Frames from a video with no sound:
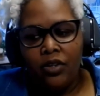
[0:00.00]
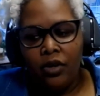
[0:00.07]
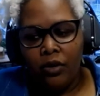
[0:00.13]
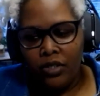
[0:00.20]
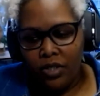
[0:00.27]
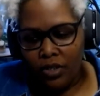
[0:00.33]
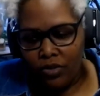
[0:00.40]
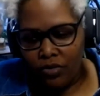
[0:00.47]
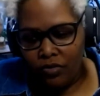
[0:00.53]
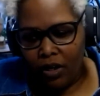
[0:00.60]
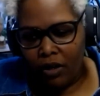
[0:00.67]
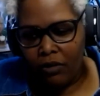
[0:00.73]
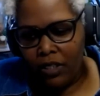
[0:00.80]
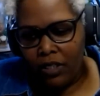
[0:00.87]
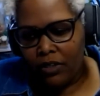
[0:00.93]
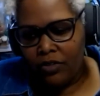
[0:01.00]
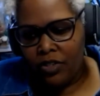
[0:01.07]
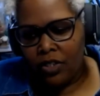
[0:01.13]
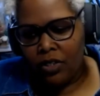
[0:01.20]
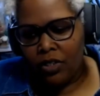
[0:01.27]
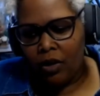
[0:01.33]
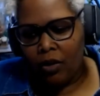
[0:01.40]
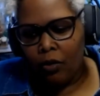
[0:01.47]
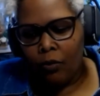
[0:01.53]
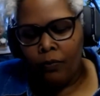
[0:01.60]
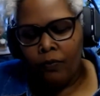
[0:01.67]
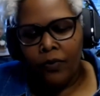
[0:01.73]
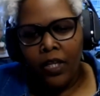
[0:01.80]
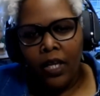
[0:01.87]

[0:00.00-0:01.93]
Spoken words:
So it's very good to know